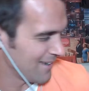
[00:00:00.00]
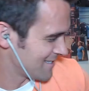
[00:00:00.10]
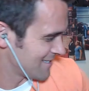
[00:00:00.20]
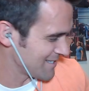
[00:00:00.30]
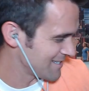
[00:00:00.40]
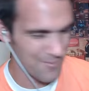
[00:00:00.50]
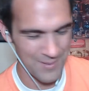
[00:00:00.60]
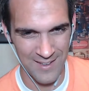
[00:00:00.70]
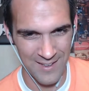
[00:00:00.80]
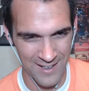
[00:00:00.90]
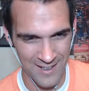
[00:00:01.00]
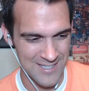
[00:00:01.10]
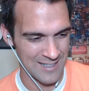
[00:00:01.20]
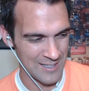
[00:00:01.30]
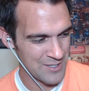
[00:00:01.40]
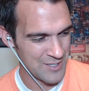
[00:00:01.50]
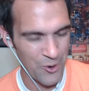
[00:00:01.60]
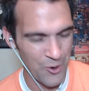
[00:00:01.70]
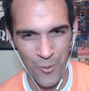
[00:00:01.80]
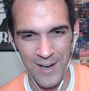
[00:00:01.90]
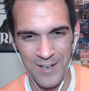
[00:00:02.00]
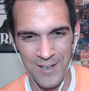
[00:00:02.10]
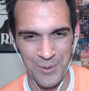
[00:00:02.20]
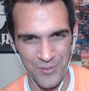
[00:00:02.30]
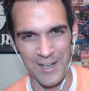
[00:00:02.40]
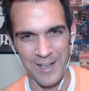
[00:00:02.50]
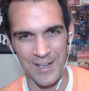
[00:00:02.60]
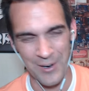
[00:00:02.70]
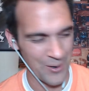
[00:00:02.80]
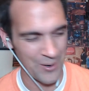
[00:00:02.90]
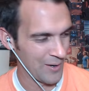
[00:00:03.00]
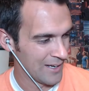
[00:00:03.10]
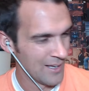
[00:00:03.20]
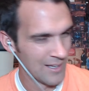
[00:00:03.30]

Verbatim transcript: it's not something that it isn't. It's a cool way to inflate in a hurry.